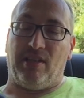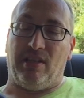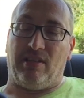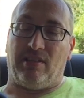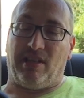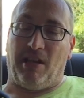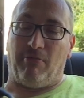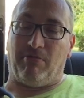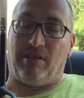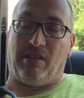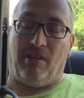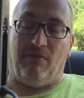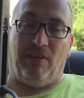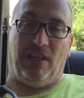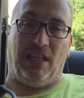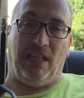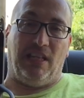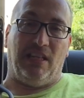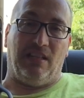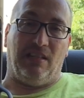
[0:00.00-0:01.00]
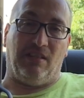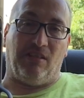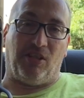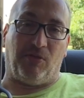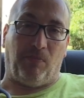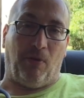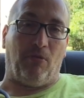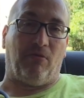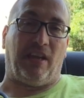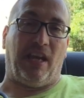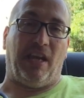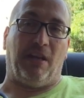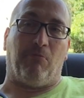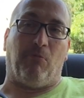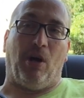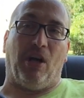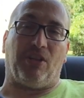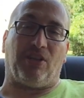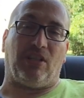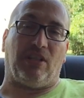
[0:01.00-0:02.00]
this, I was living in Spokane,
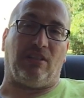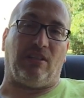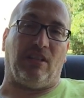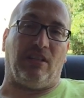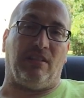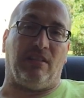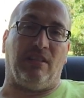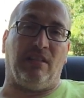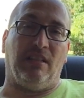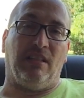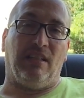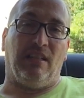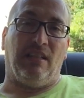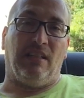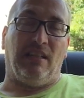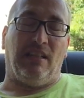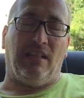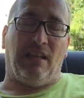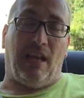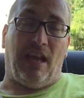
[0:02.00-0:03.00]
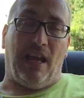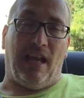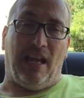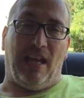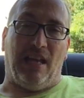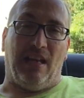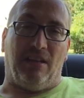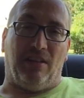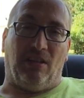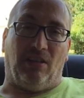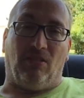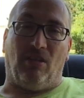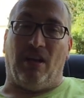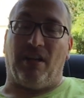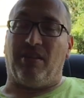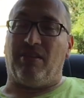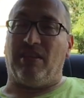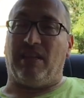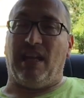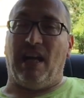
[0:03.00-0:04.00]
Washington, and a
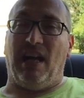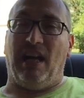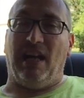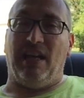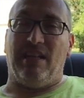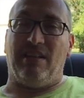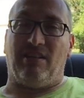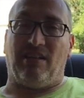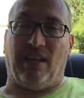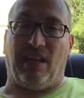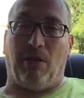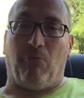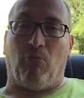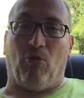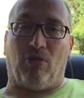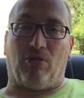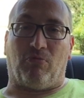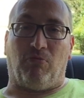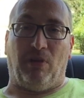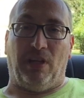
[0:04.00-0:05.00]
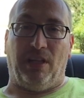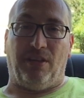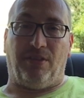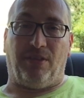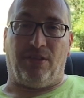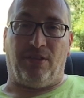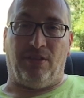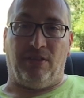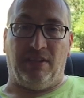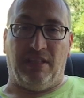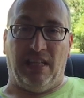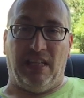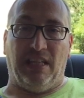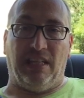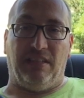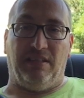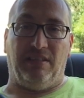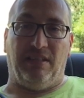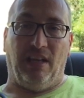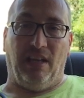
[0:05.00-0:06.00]
lot of the guys that I worked with
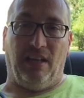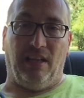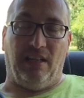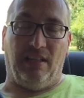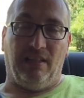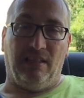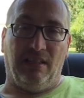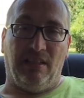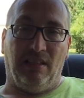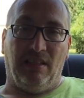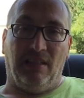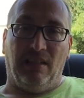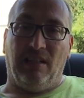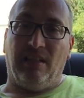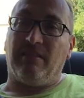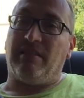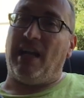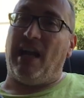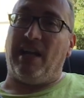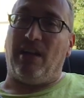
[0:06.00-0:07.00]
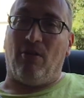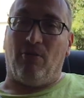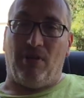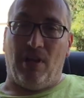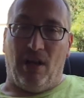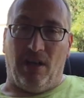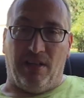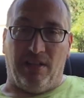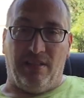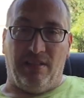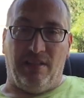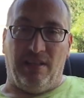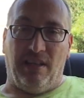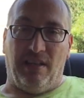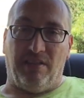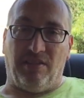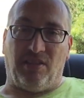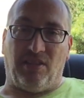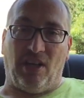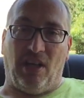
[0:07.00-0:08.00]
did coyote hunting
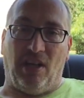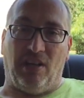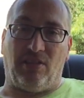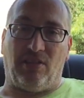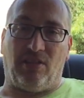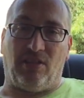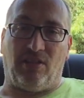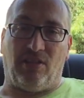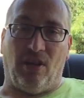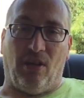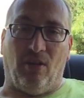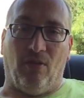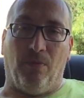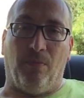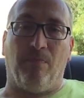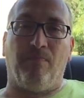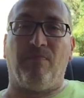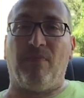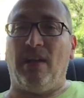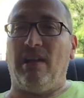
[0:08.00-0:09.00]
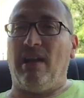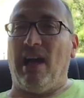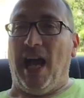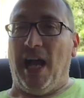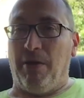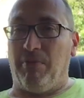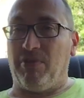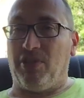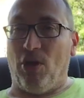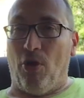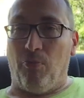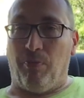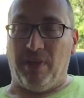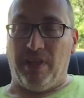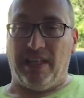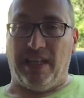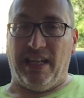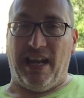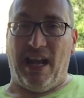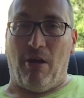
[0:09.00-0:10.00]
and such, so I was hoping
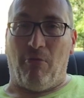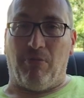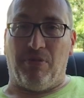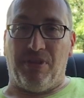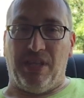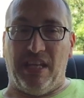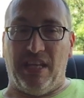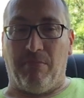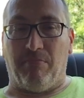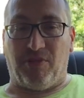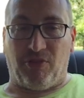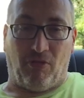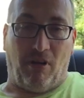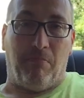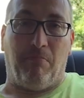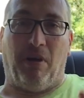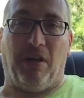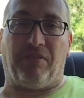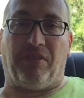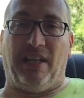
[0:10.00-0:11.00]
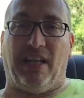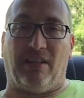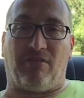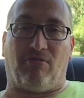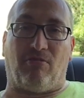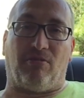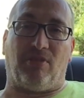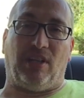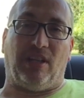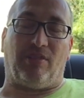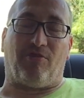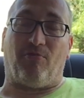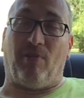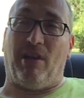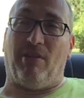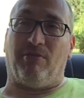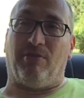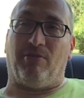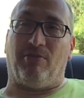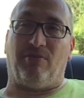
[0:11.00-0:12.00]
to get out with them, so I bought the extra
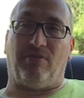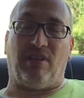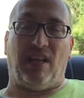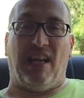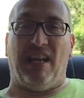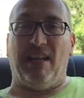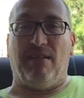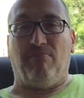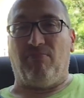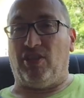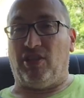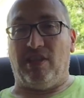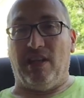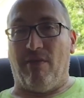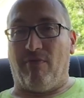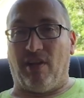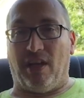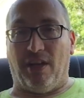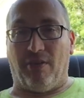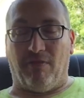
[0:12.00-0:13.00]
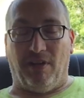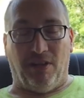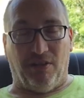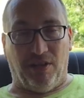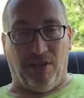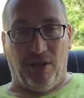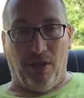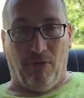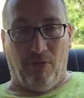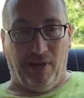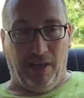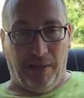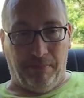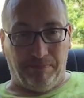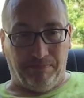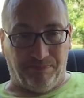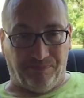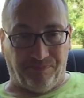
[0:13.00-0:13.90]
6-rounders and just never got around to doing it.